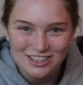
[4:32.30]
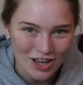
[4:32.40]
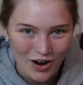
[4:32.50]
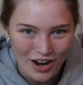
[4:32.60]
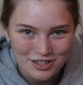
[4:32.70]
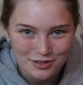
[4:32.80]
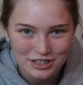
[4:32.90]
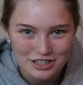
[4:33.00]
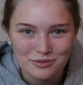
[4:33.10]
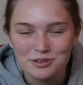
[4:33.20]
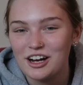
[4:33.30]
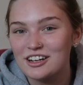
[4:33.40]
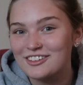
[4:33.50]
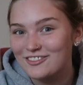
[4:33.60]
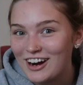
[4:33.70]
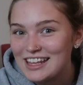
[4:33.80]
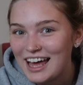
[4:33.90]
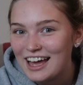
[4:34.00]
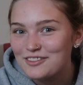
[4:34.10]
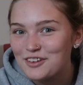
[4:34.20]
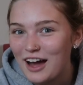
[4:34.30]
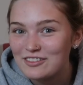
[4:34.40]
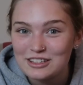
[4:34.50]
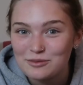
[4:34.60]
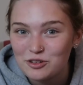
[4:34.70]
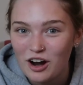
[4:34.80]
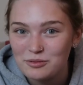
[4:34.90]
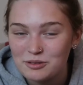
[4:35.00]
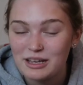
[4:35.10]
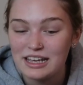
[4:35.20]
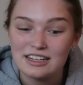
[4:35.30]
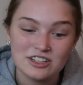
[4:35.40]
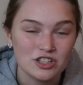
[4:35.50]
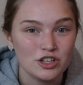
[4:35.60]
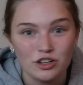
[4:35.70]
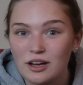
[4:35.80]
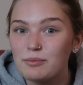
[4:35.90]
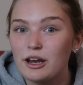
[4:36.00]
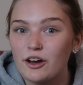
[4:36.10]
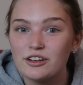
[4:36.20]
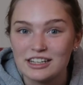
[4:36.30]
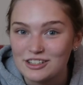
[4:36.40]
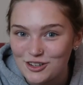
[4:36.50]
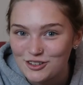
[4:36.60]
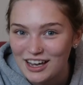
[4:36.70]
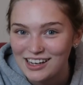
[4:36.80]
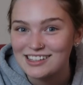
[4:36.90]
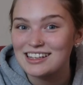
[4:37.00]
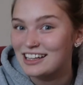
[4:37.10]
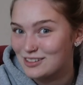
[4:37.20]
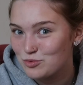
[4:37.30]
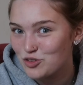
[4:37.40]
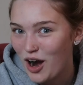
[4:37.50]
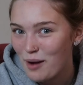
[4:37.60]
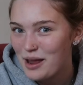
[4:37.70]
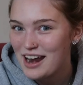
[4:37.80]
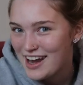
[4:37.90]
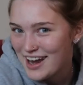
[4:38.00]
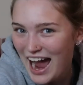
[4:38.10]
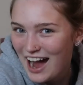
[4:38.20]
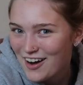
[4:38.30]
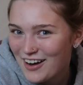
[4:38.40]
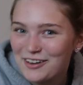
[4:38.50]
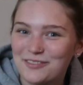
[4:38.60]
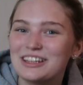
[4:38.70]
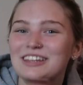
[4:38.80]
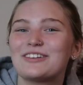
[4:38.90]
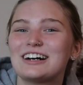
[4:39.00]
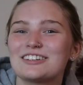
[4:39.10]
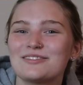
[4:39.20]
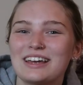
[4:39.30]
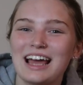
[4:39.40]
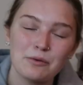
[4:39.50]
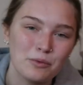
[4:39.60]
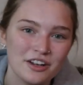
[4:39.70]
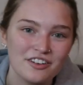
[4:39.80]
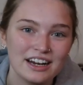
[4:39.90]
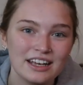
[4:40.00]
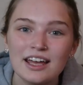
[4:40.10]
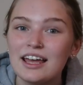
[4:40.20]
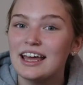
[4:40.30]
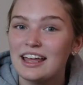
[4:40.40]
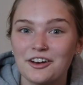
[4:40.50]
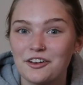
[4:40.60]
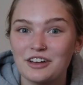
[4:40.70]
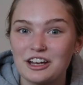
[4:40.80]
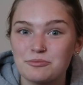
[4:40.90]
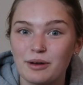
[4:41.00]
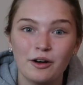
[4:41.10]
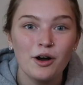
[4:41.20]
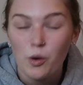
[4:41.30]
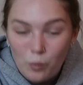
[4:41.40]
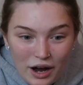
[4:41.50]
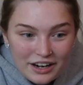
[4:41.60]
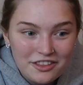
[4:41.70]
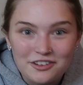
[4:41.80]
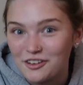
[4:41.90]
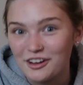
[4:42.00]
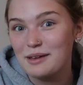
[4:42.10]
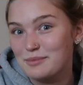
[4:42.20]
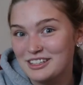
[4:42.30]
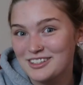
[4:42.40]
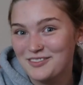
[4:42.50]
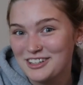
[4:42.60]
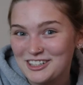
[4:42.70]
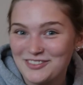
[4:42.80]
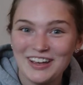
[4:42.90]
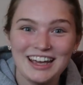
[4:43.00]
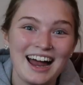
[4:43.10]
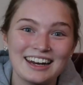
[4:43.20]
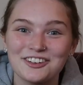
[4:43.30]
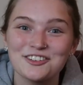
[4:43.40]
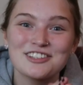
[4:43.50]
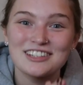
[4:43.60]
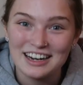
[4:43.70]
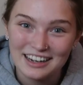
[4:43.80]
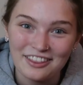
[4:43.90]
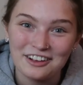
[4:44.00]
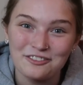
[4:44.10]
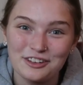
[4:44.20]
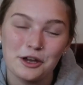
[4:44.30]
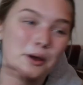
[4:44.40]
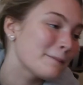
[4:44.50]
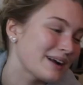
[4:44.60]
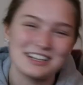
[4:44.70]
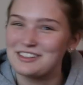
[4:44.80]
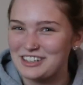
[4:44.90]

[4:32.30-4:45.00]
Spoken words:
So I just want to stop you guys right there. If you haven't subscribed to me, just go down below. It takes 2 seconds and subscribe now. It will mean the world to me. And while you're at it, hit the notification bell. Why not? It means so much to me, and it costs nothing for you. Back to the